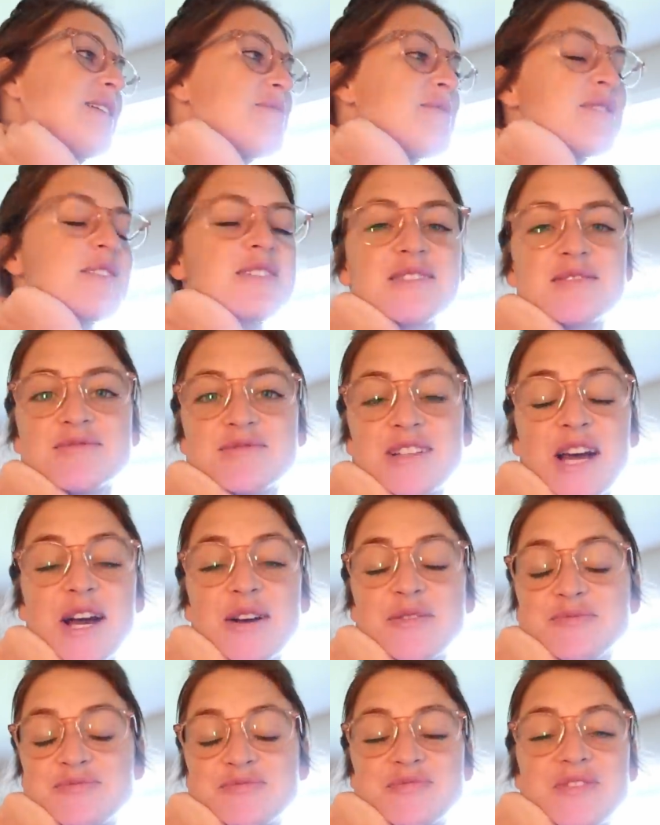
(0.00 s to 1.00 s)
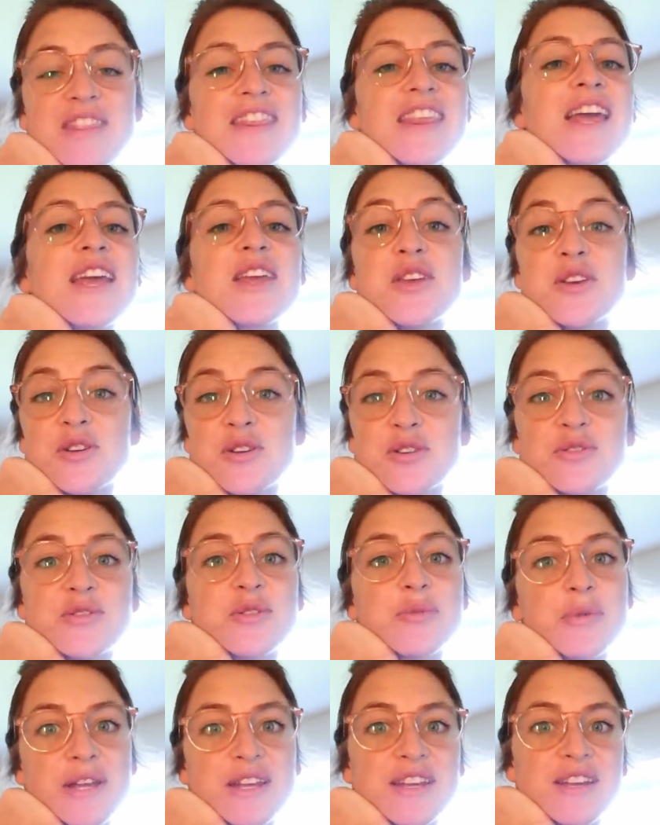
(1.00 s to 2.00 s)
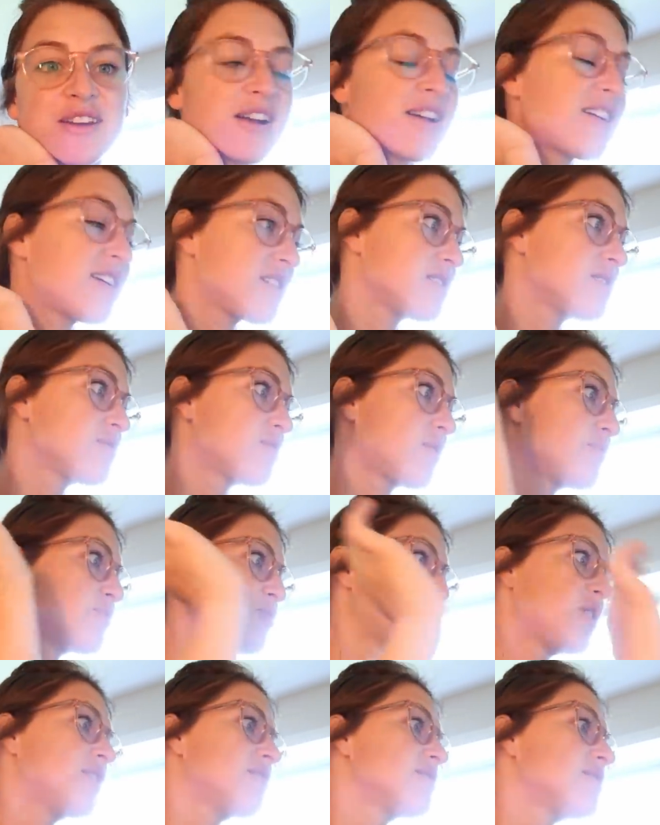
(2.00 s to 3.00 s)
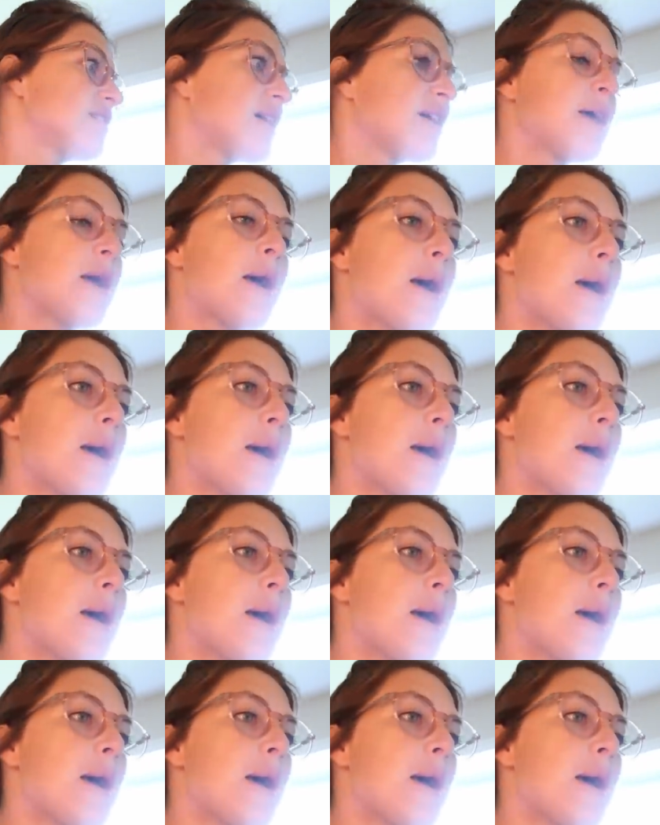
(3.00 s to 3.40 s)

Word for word: I'm just, yeah. Thank you for being here, I guess is what I'm trying to say.